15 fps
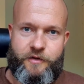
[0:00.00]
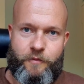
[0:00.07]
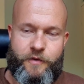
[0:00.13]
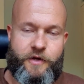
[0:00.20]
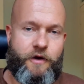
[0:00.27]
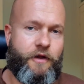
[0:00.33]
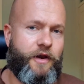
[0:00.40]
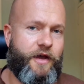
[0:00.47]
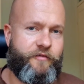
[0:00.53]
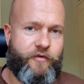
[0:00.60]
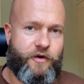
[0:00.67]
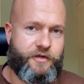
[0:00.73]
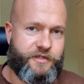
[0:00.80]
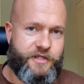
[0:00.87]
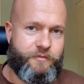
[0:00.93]
We all have
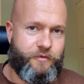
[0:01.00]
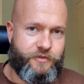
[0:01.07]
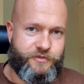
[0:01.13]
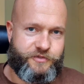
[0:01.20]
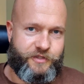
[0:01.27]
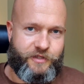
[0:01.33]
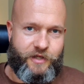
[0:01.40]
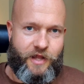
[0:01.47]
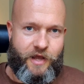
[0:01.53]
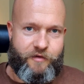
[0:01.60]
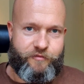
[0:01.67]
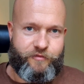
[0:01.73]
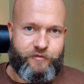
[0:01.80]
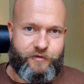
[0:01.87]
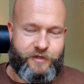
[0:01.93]
our demons in
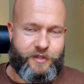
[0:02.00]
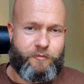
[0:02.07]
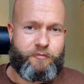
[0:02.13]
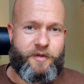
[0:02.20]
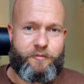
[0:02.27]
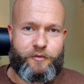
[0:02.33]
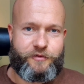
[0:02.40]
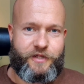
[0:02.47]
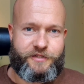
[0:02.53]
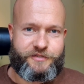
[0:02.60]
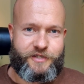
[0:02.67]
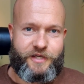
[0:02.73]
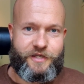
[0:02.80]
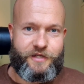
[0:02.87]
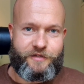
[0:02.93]
life, and the people that
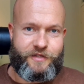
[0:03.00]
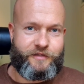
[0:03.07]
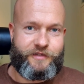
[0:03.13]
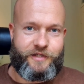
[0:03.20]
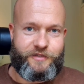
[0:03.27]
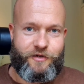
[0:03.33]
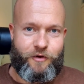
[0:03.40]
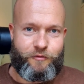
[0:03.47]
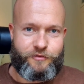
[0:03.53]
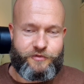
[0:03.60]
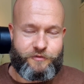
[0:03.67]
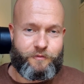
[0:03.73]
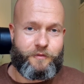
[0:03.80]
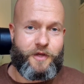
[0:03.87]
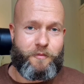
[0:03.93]
say that they don't,
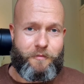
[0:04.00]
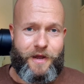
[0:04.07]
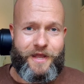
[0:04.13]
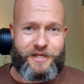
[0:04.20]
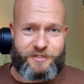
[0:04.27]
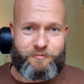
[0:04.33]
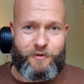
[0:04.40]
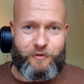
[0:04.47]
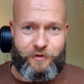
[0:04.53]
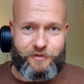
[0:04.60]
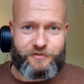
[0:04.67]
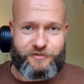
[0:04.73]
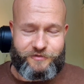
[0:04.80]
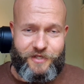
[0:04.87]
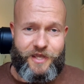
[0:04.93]
well, in my
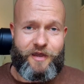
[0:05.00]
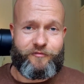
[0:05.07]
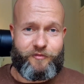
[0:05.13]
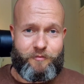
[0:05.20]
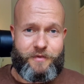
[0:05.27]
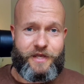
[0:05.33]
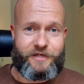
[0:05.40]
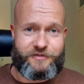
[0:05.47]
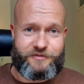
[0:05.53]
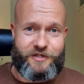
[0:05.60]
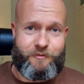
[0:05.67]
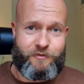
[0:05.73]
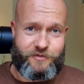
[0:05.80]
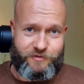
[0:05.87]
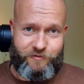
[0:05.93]
experience, they have the biggest
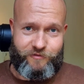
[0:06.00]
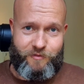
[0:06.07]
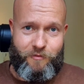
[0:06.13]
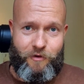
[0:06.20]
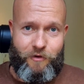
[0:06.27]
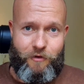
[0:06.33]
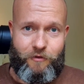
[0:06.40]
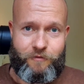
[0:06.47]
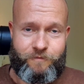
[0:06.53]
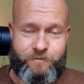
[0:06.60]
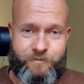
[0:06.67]
demons of them all.